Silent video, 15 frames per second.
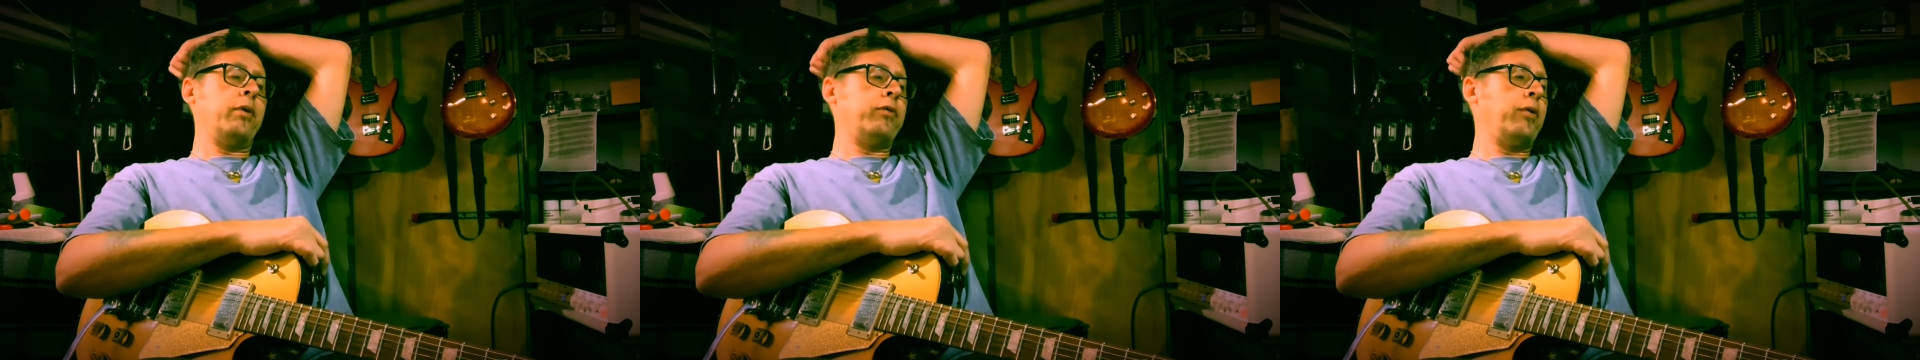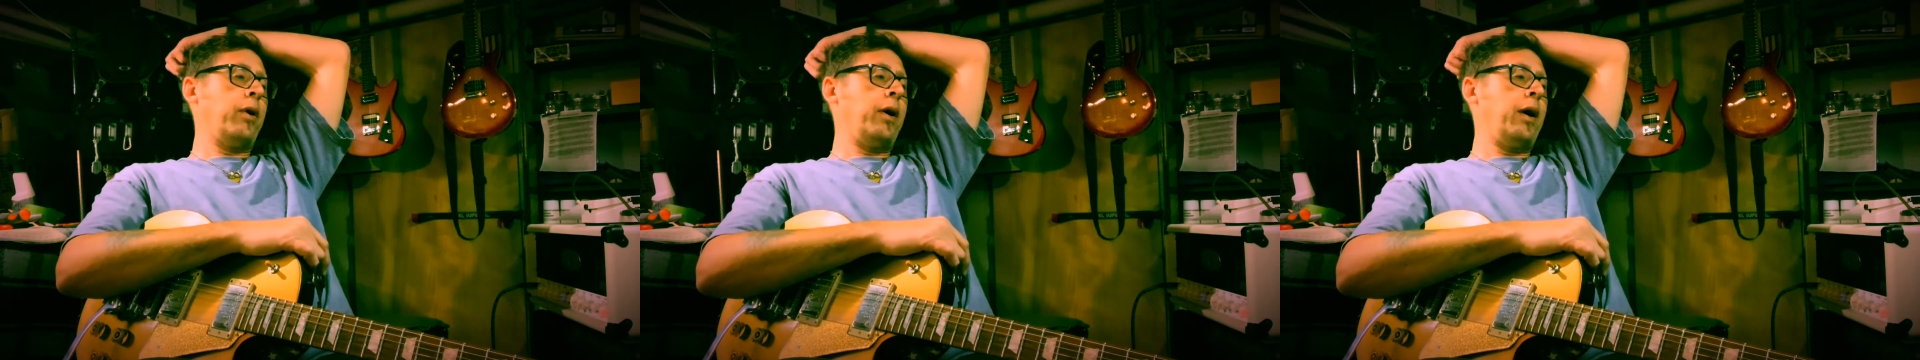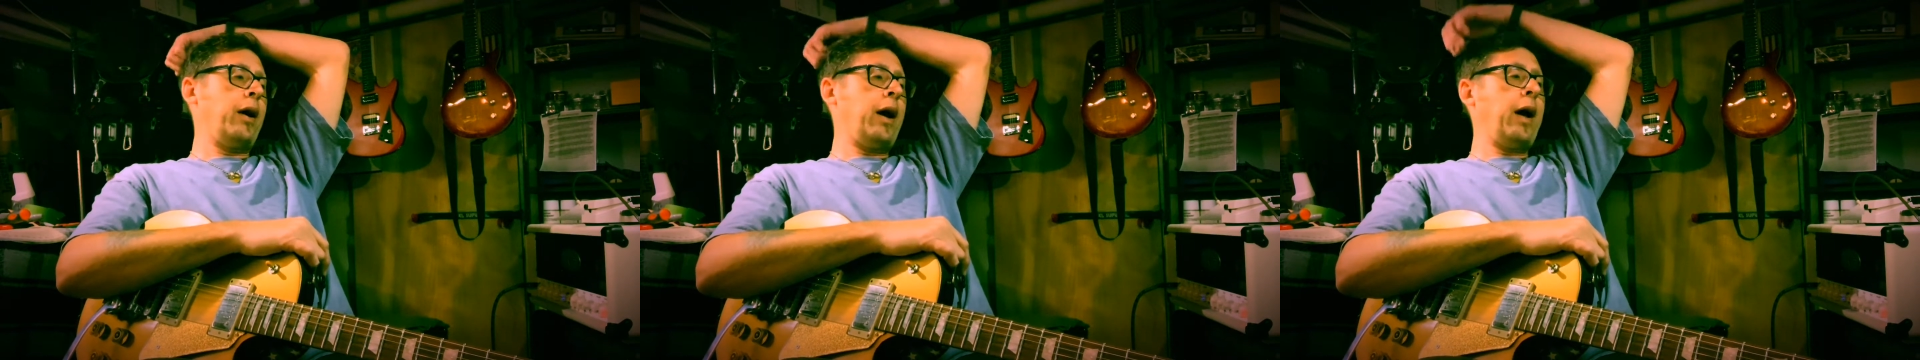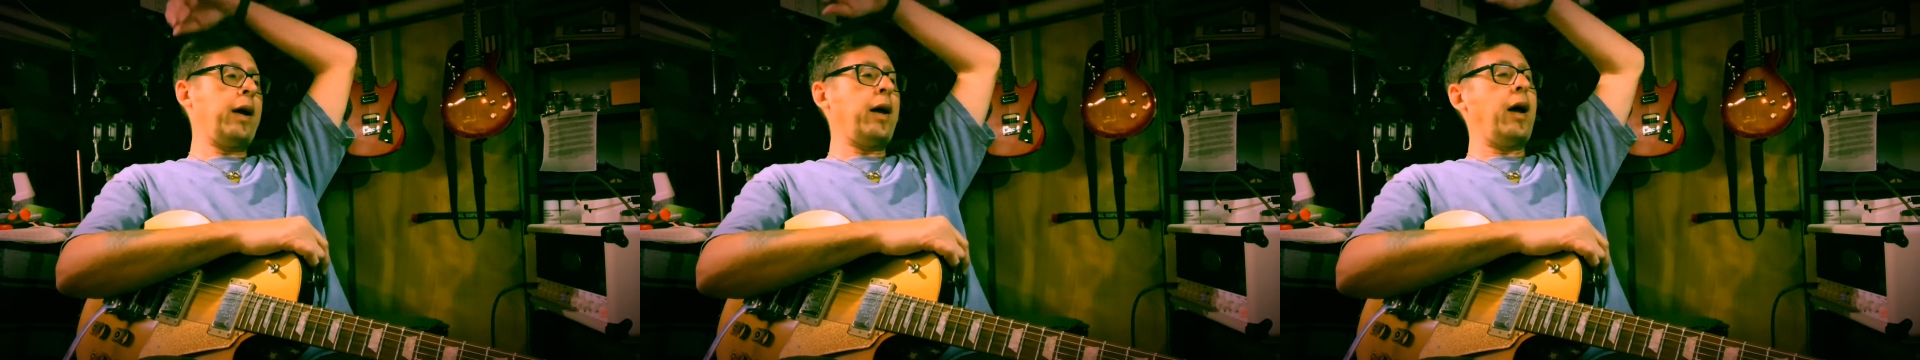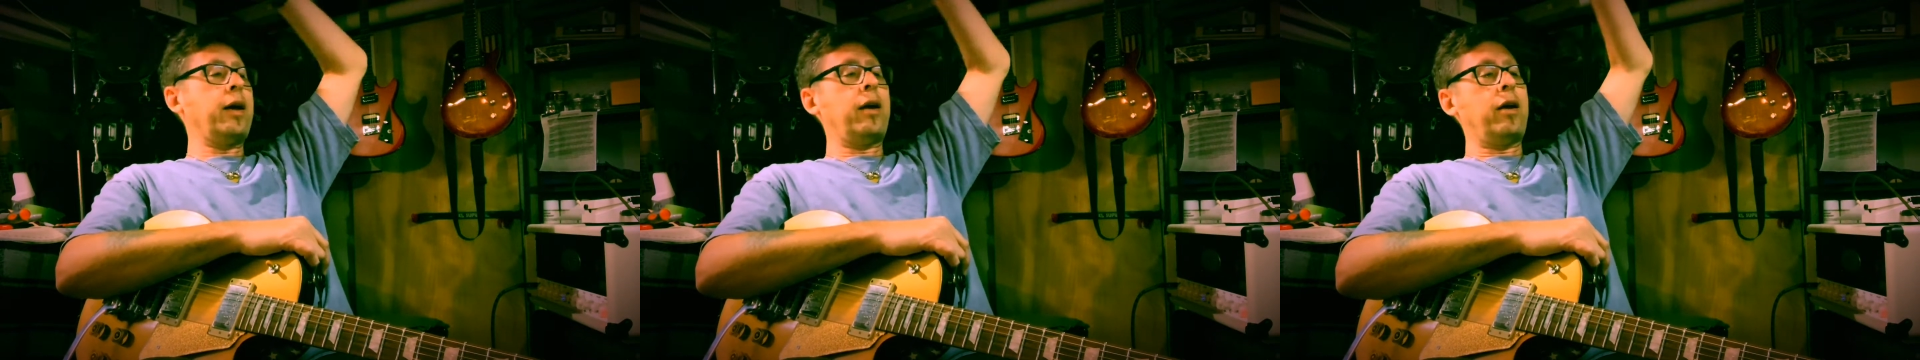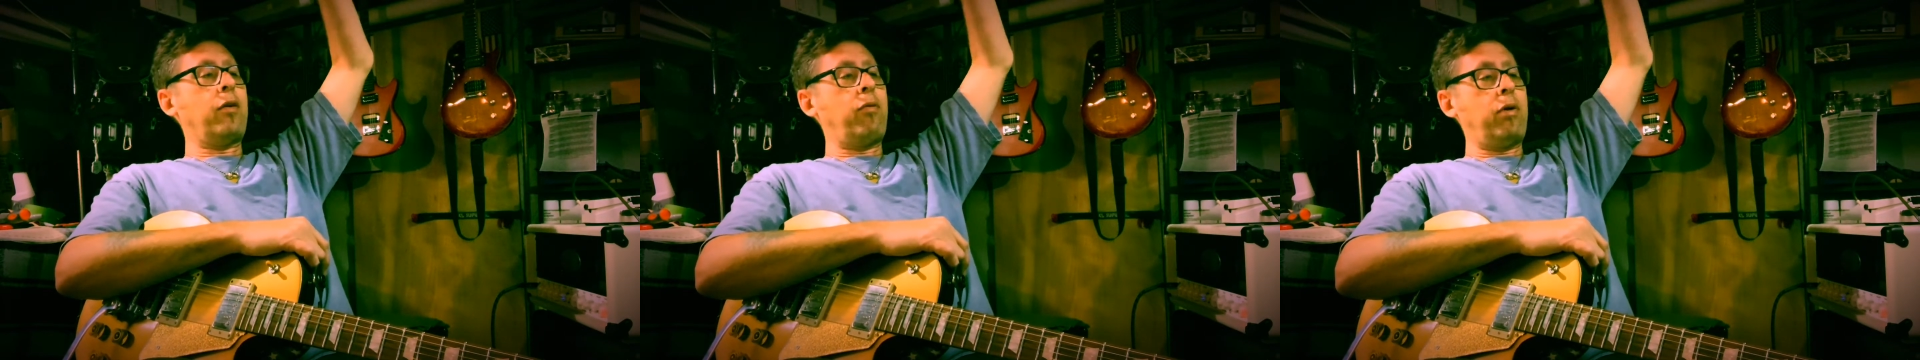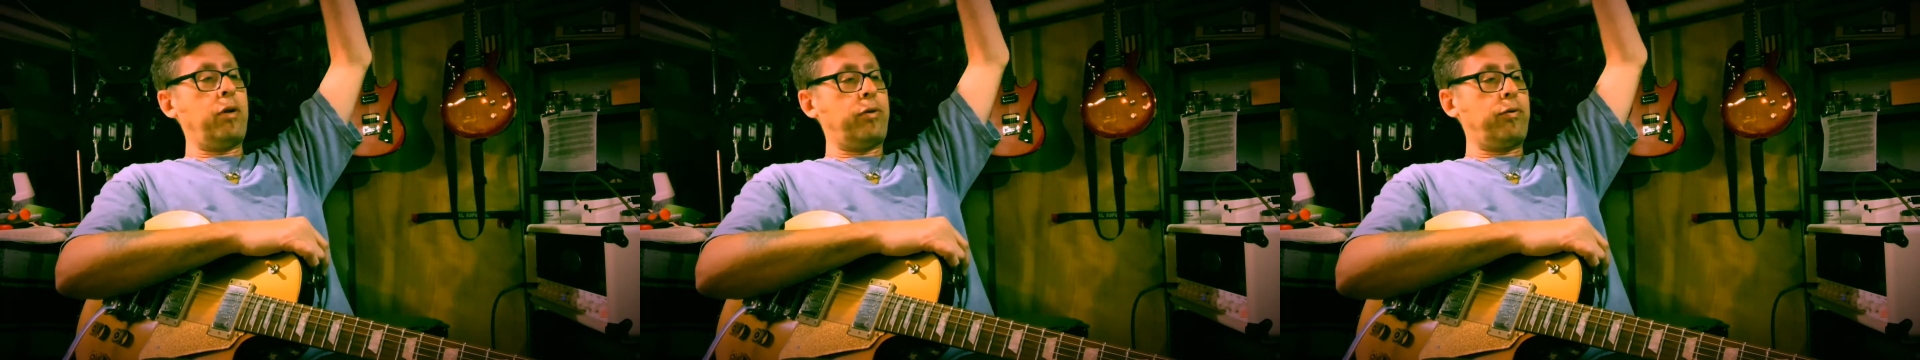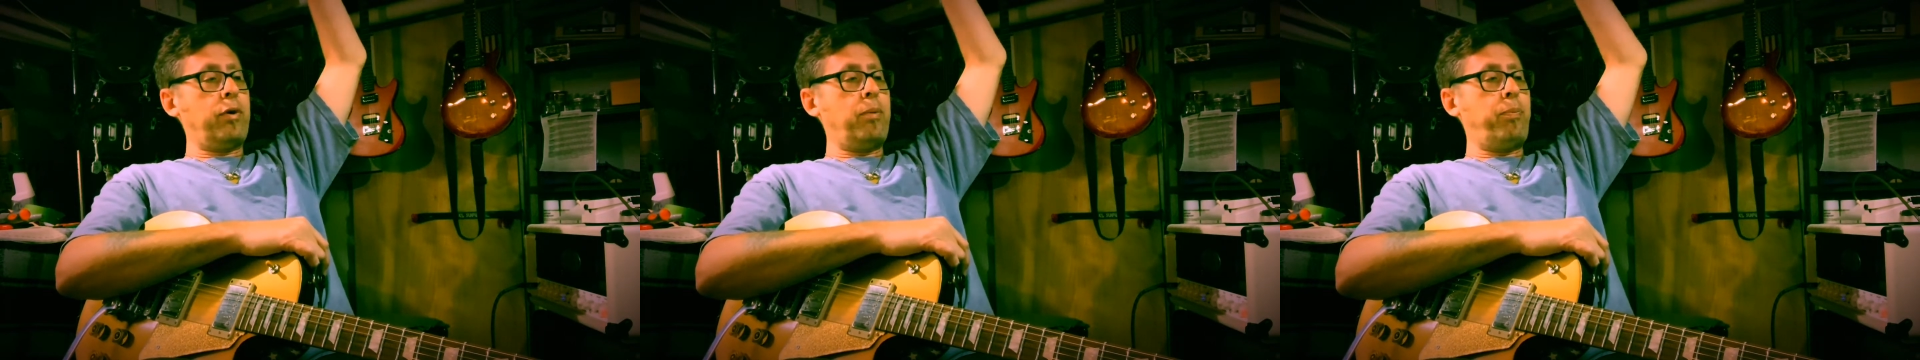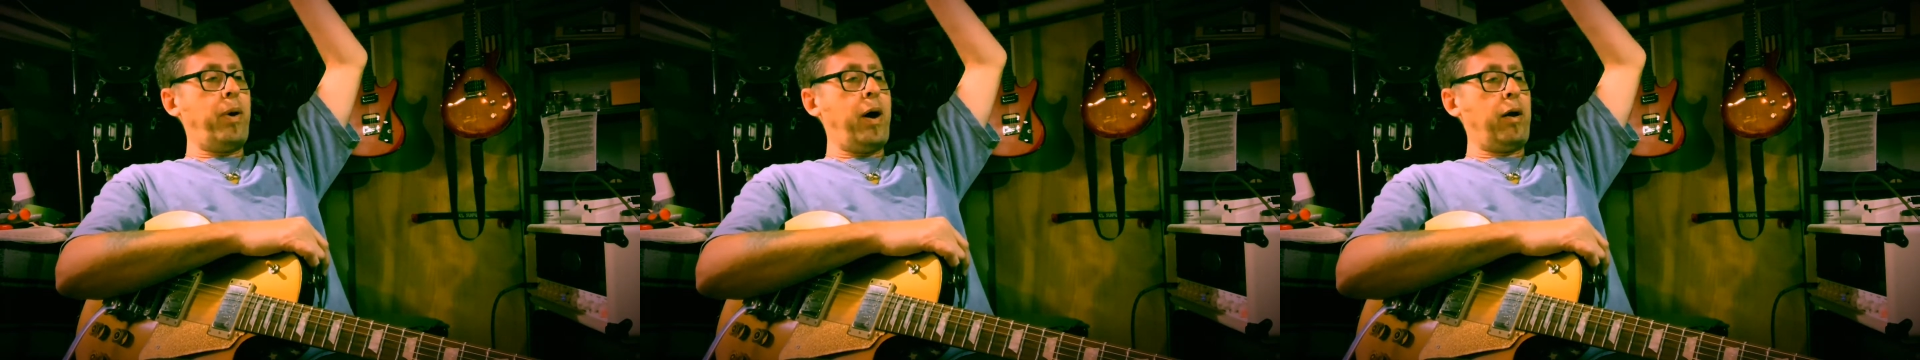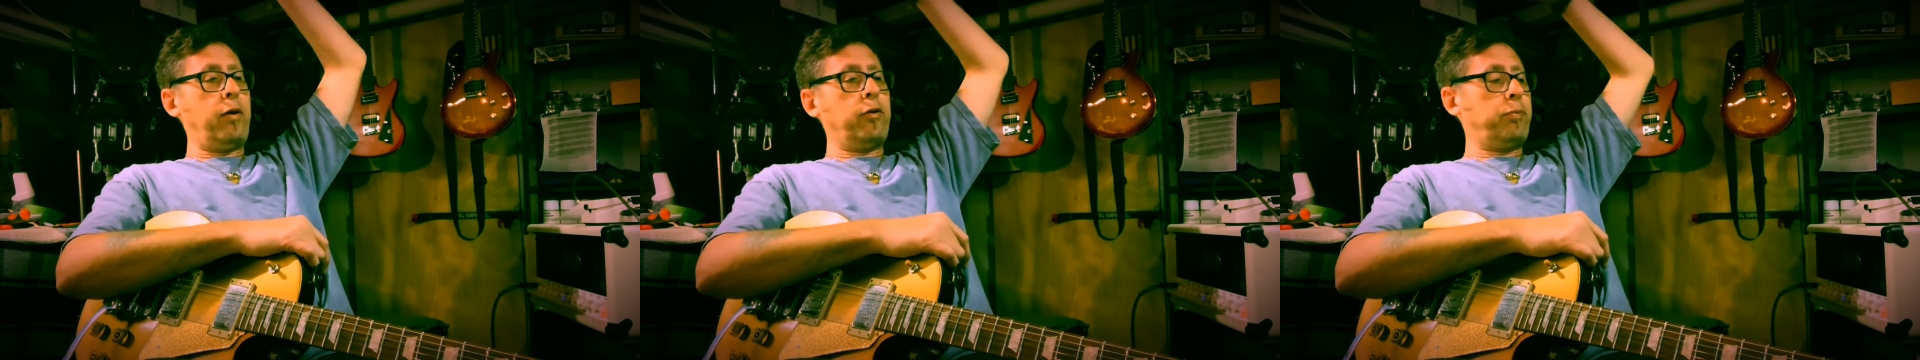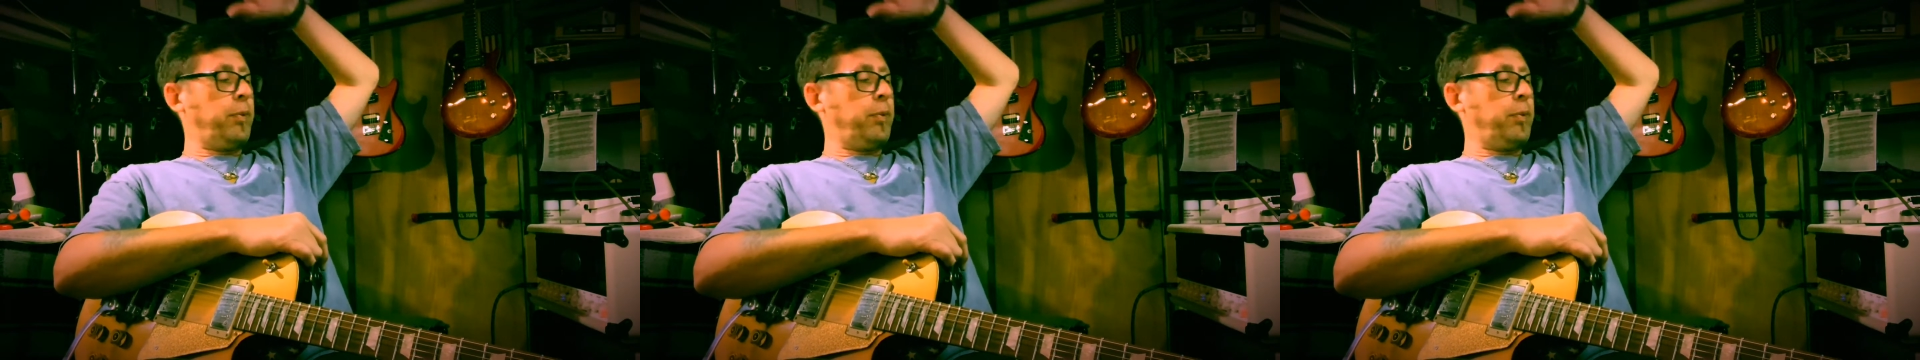so I can get rid of 3 pedals,